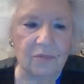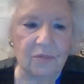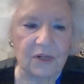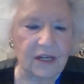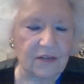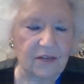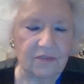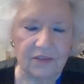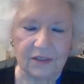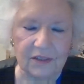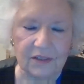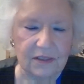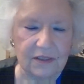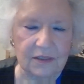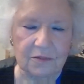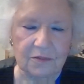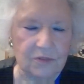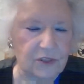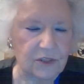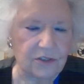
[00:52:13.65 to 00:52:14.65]
but I felt
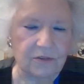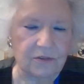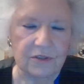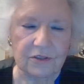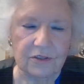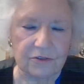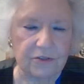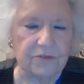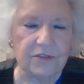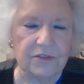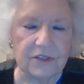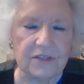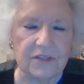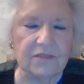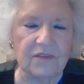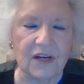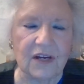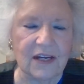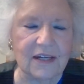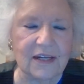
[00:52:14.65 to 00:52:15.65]
it was too
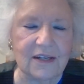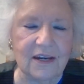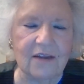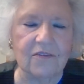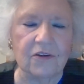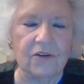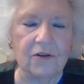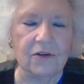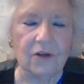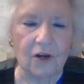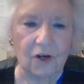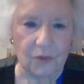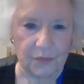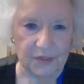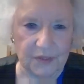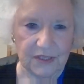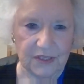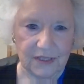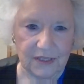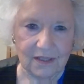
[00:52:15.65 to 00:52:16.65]
intrusive. I never
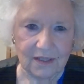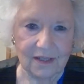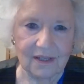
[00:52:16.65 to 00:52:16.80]
opened it.